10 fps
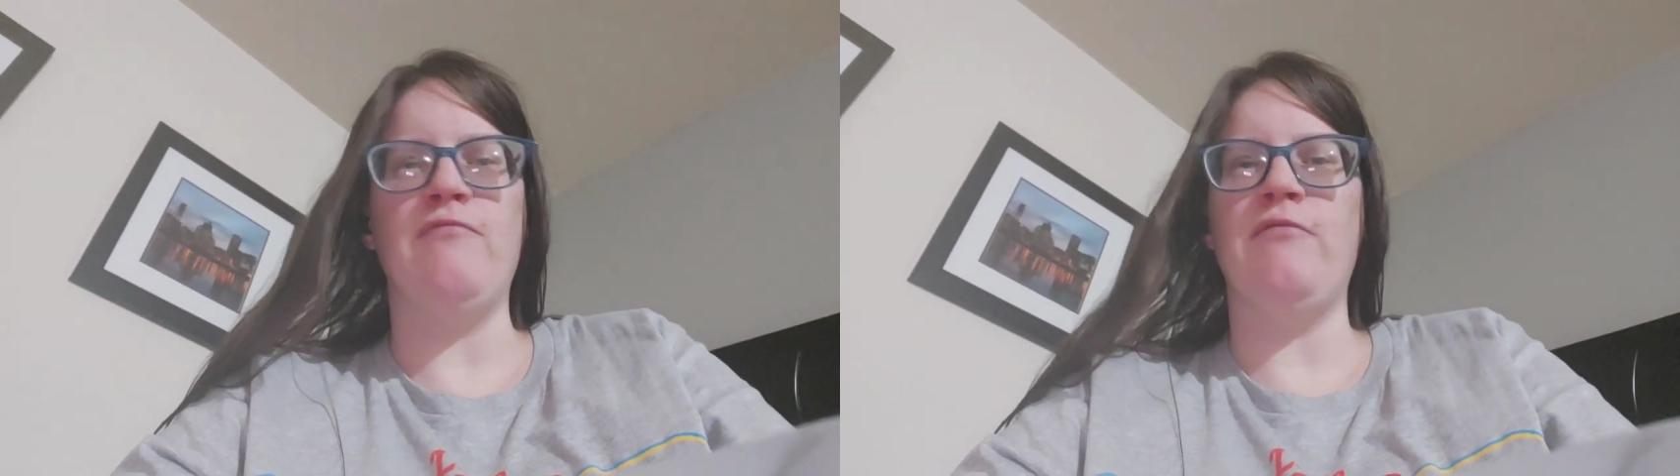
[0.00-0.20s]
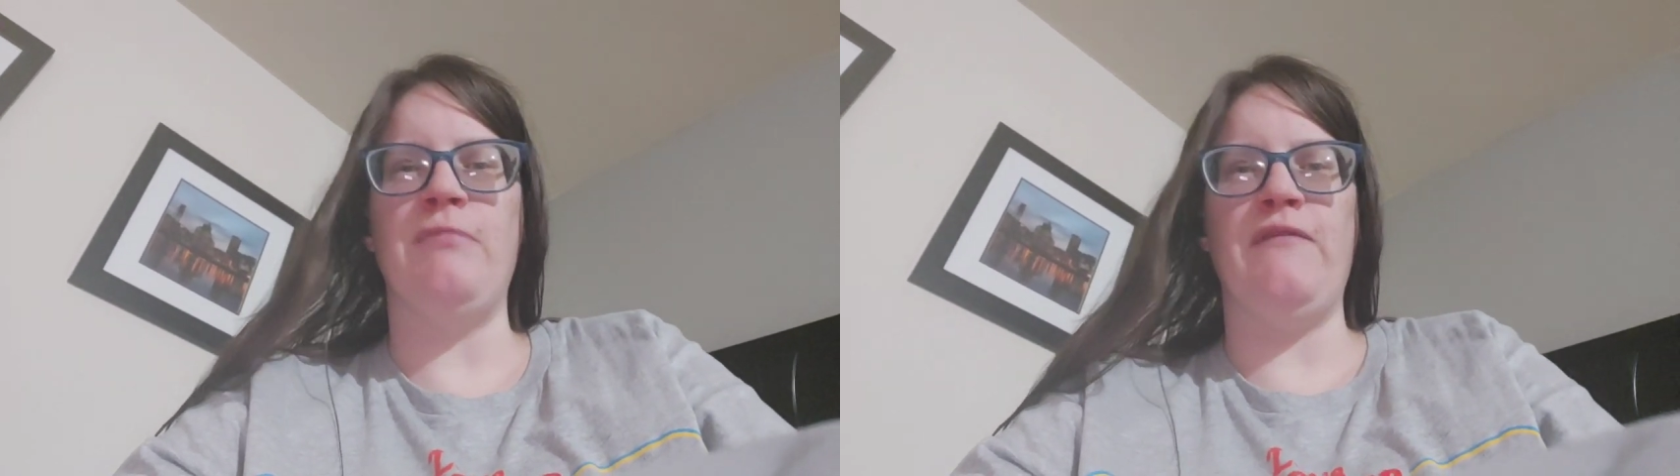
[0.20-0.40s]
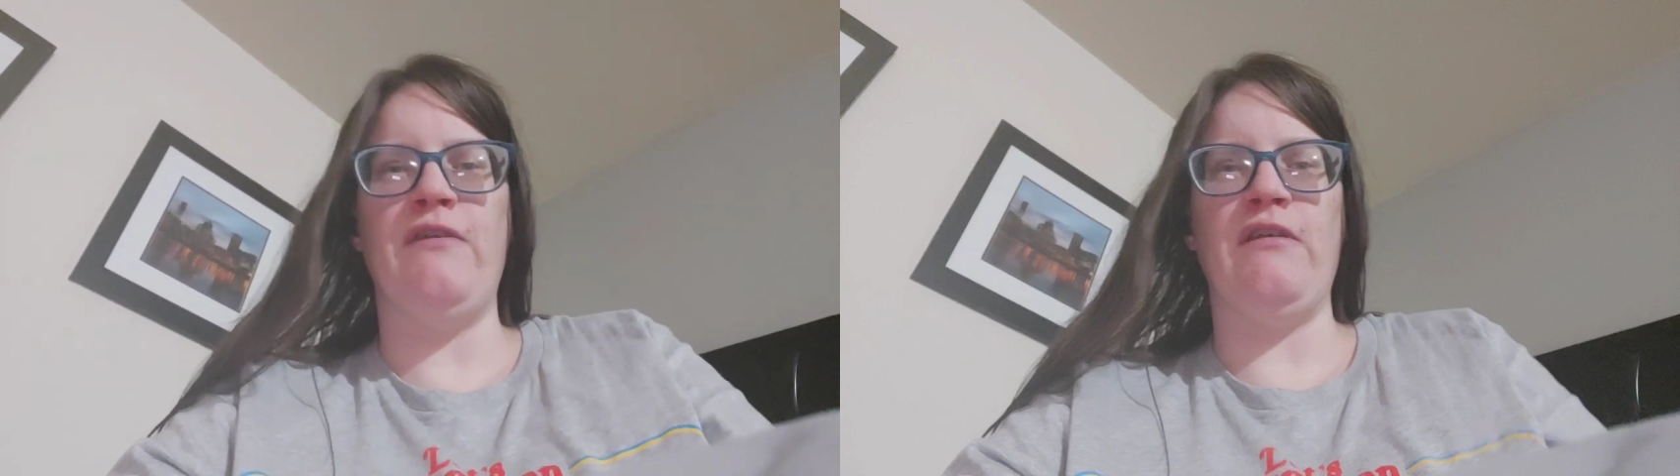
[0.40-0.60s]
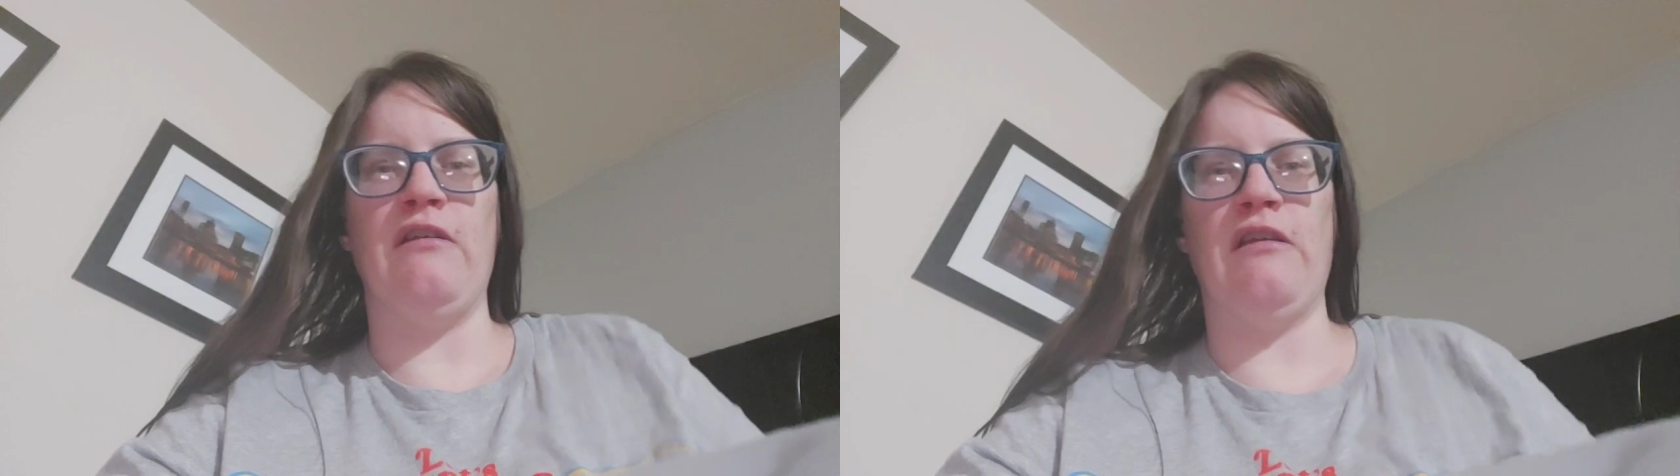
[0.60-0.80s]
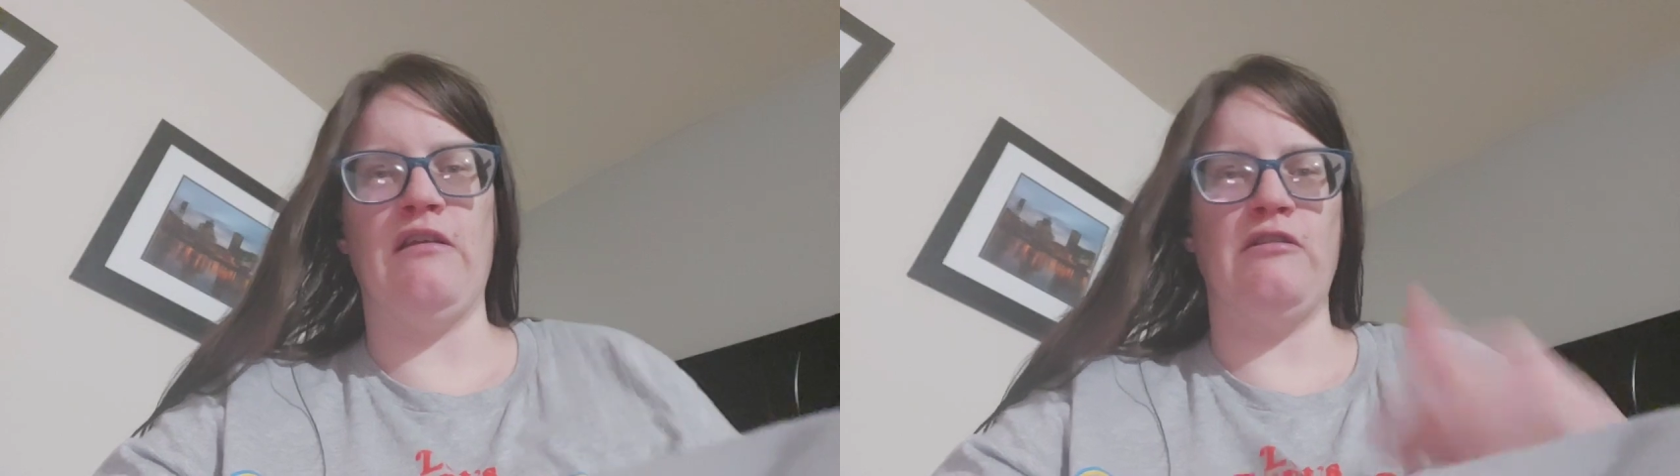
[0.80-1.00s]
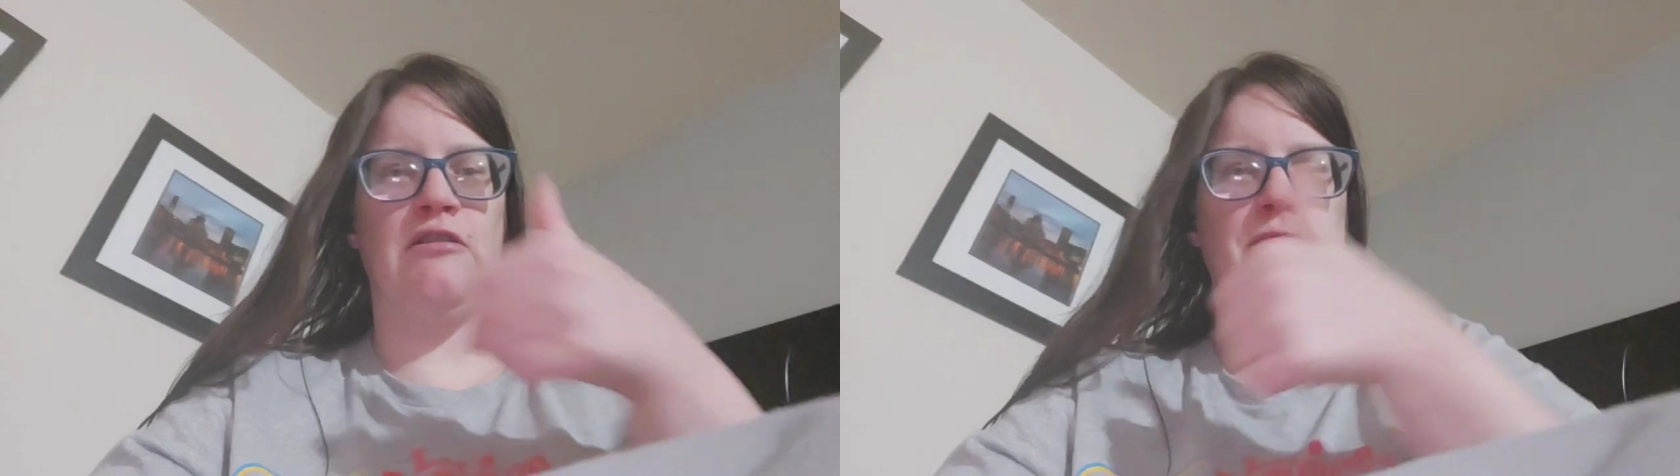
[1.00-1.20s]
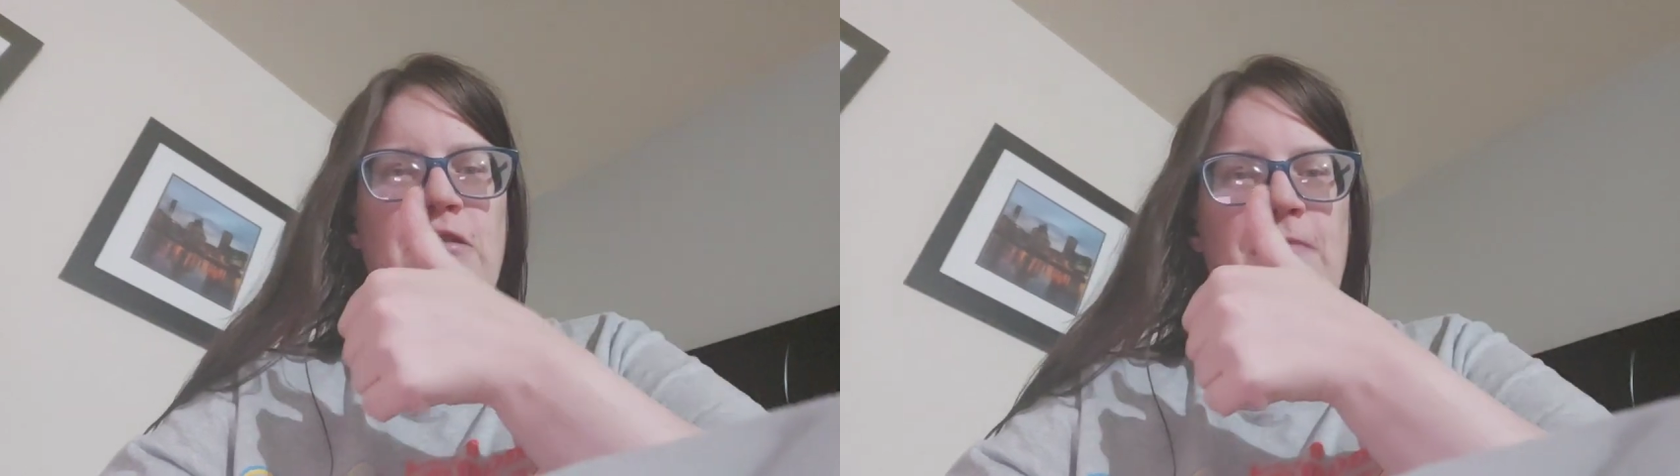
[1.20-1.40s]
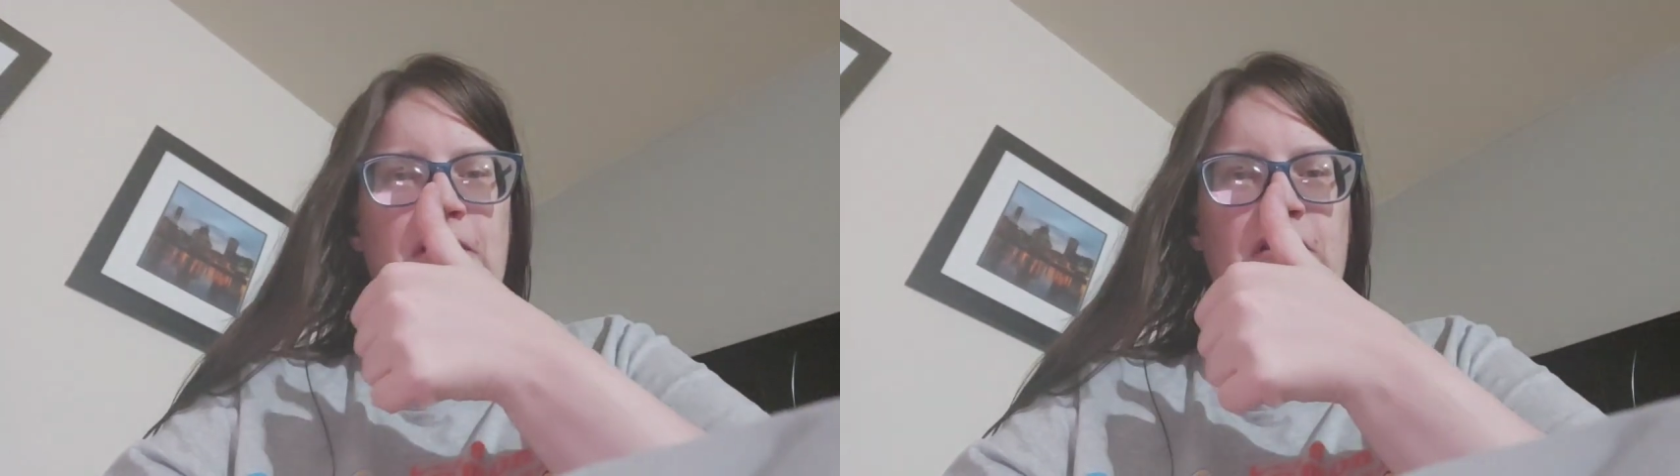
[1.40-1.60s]
will be feeling so
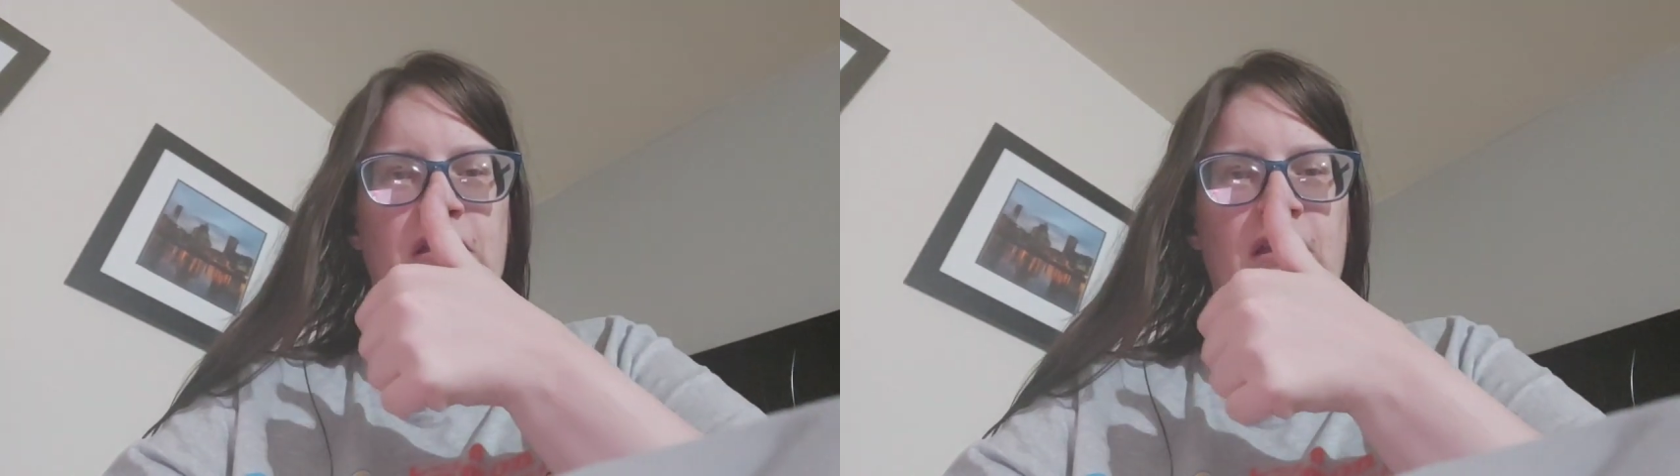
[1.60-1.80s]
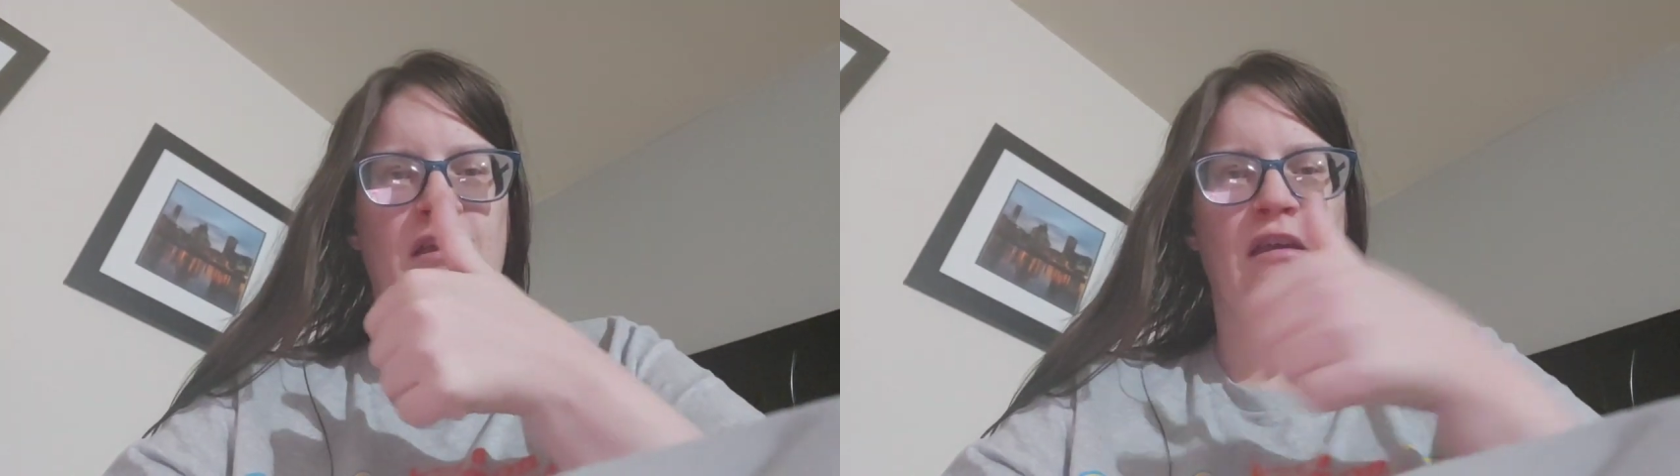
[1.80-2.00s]
much better.